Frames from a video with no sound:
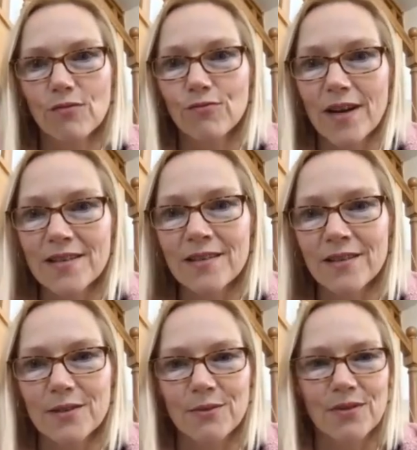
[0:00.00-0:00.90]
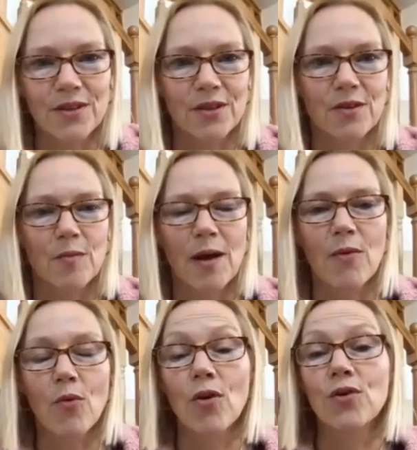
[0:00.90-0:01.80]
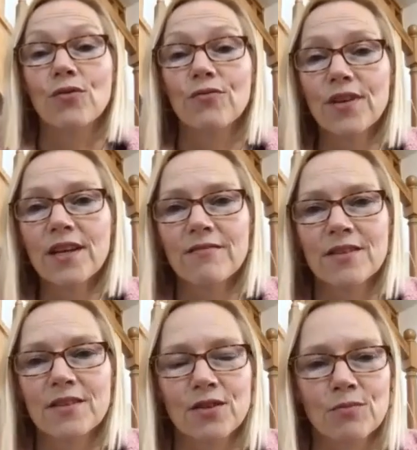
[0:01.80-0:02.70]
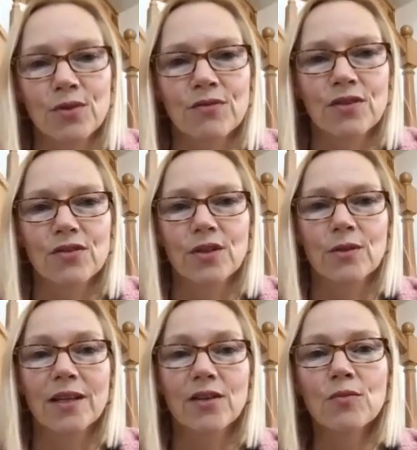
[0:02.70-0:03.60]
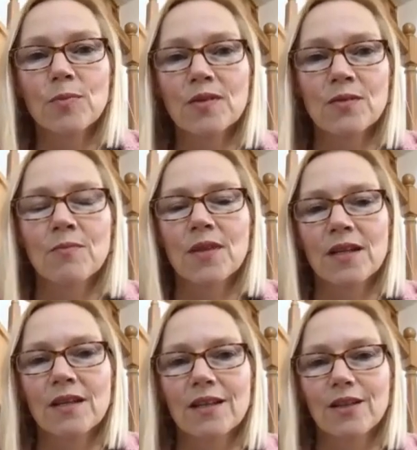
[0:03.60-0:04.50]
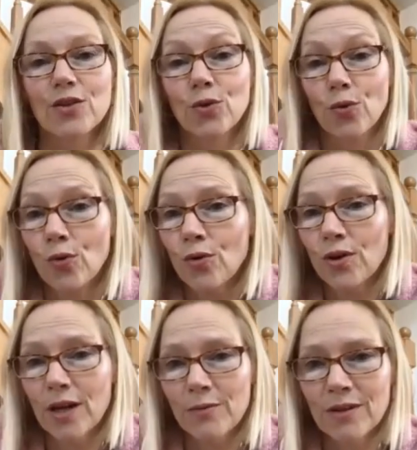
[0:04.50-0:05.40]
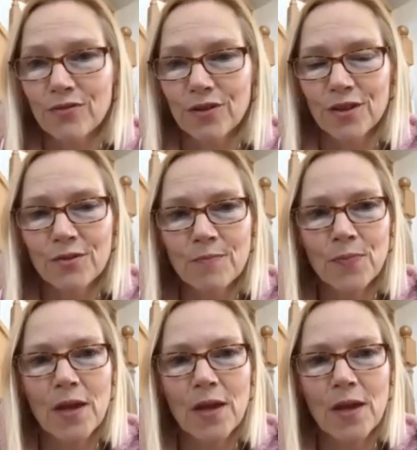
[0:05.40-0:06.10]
resonance with you about what your fear is that you're moving through, it could be something that you're going through.